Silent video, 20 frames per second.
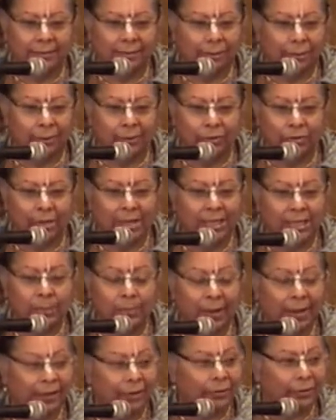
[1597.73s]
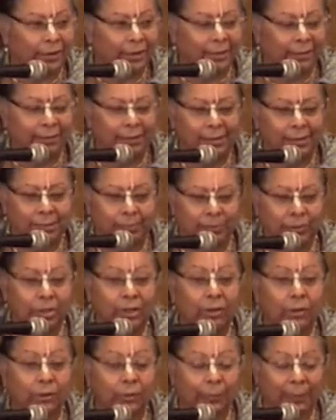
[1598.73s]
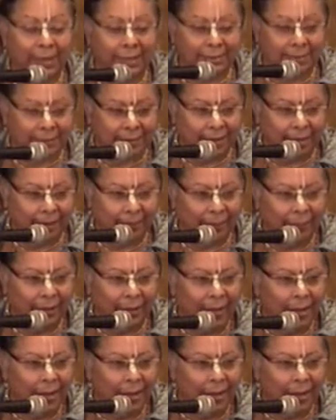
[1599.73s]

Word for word: you know, transpire in this particular pastime.